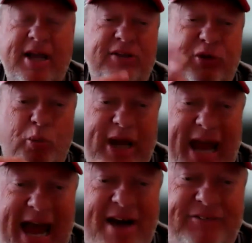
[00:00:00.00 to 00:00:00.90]
So we
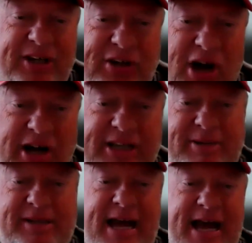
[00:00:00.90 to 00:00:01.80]
have to
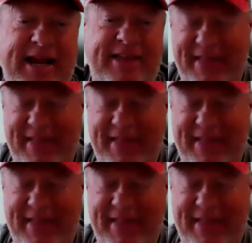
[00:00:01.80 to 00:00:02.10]
document that.